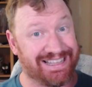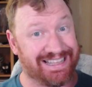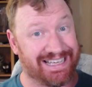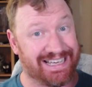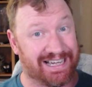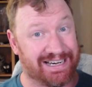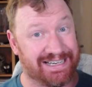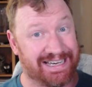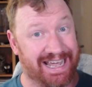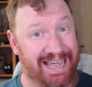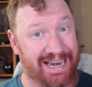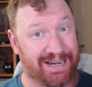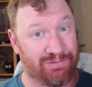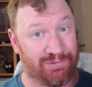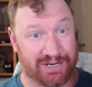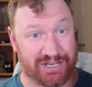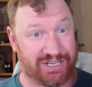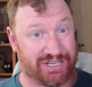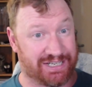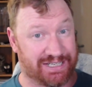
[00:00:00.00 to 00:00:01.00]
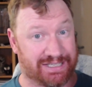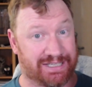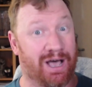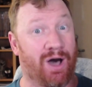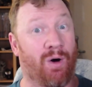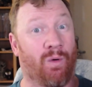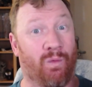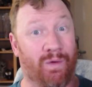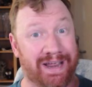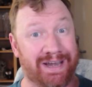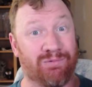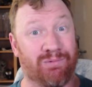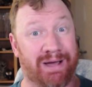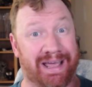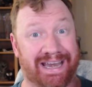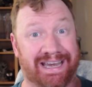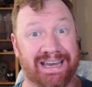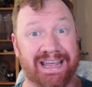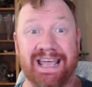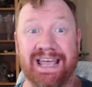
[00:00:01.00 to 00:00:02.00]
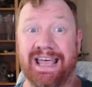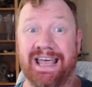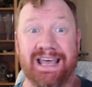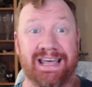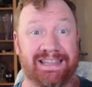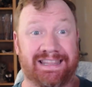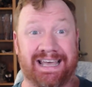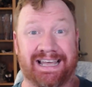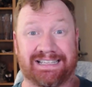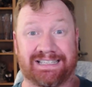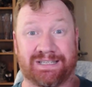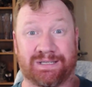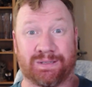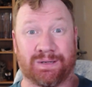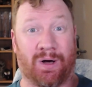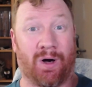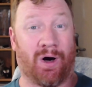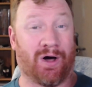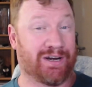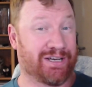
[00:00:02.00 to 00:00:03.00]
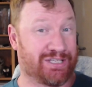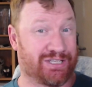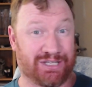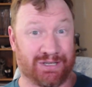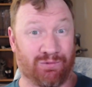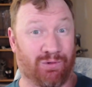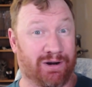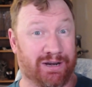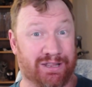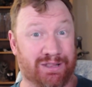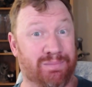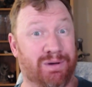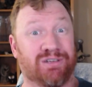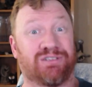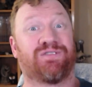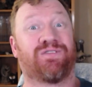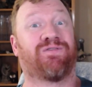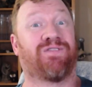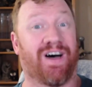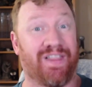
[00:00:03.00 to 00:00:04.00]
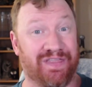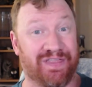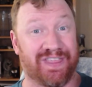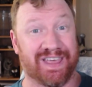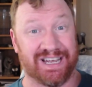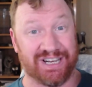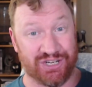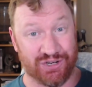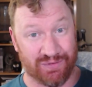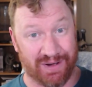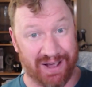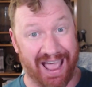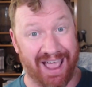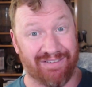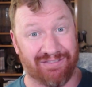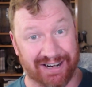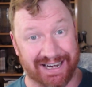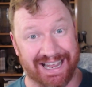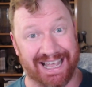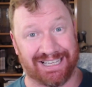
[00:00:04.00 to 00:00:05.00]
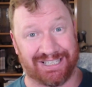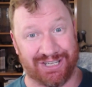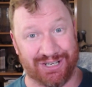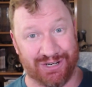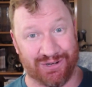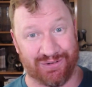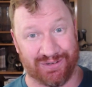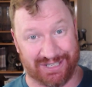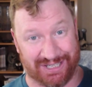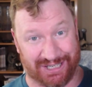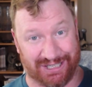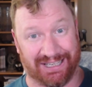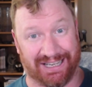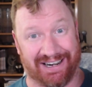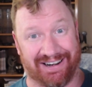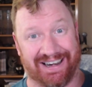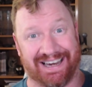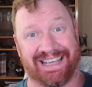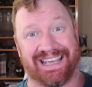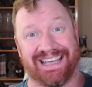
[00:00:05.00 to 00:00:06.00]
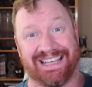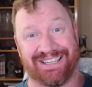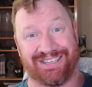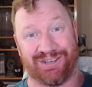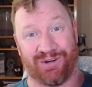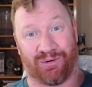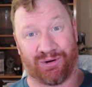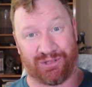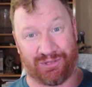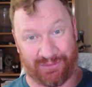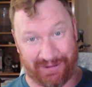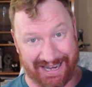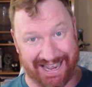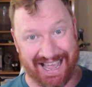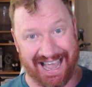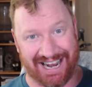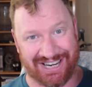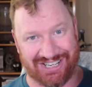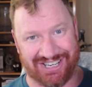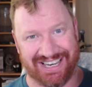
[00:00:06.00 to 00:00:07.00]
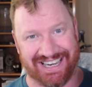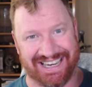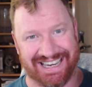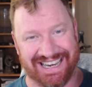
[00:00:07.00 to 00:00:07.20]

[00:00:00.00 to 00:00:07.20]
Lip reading: the undead, which is a win-win. That's honestly one of the most fun things you ever get to do as a cleric, is your 3-action